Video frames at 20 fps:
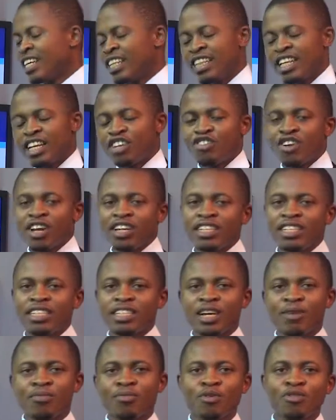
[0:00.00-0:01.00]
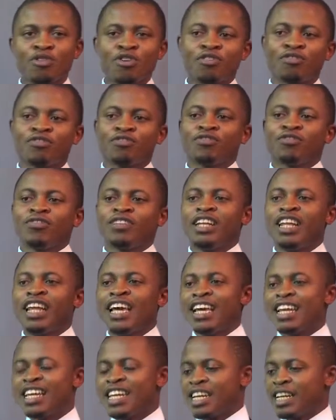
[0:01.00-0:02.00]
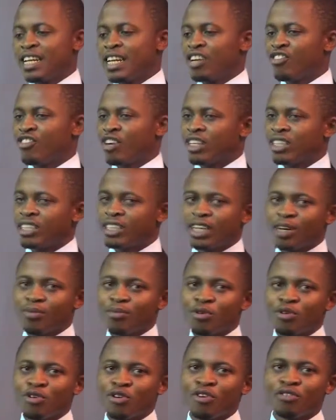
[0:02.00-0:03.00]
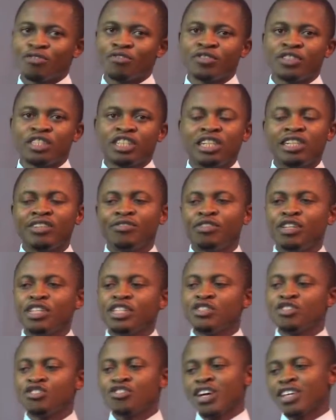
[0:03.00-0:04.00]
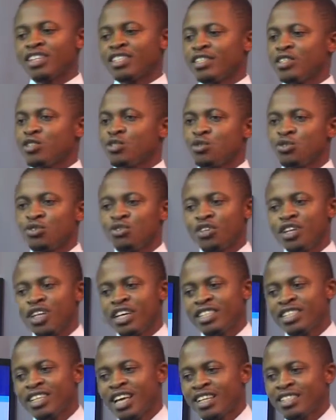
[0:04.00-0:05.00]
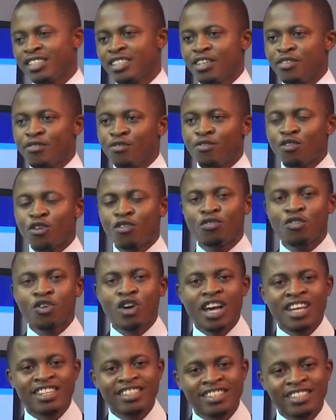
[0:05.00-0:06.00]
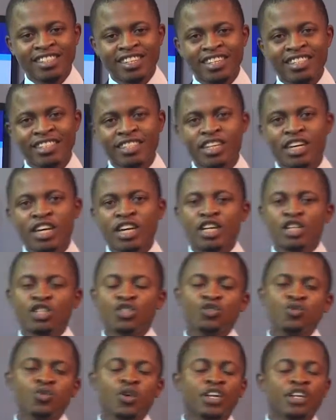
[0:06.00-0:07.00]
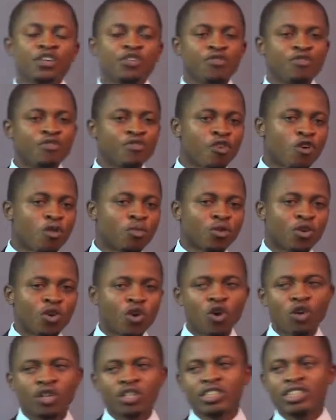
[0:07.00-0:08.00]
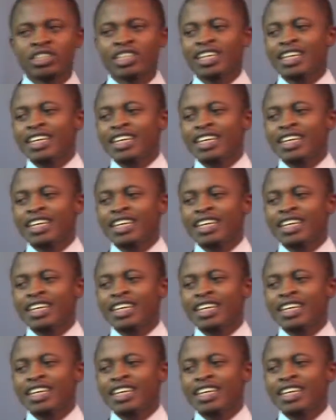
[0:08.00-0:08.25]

the traditional mode of learning, the traditional mode of delivering instructions to students has evolved or has changed into a new form called